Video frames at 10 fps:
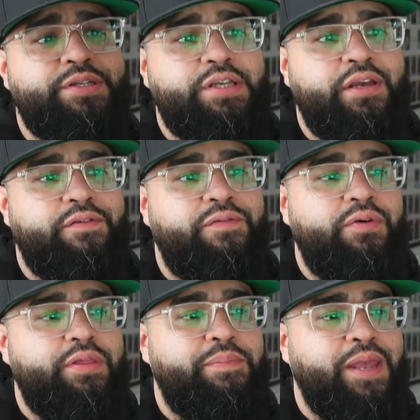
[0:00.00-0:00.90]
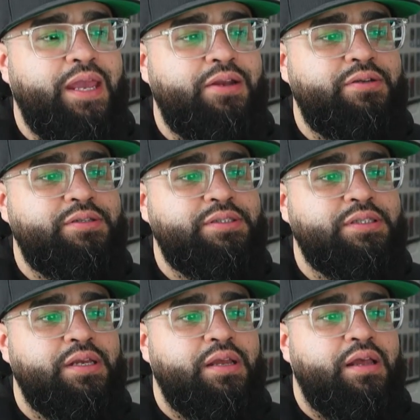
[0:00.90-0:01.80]
it for the panels.
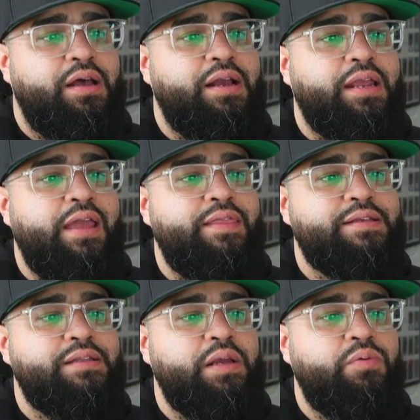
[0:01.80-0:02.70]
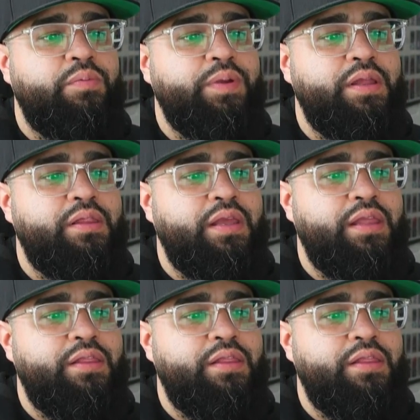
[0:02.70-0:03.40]
Again, this link will be in the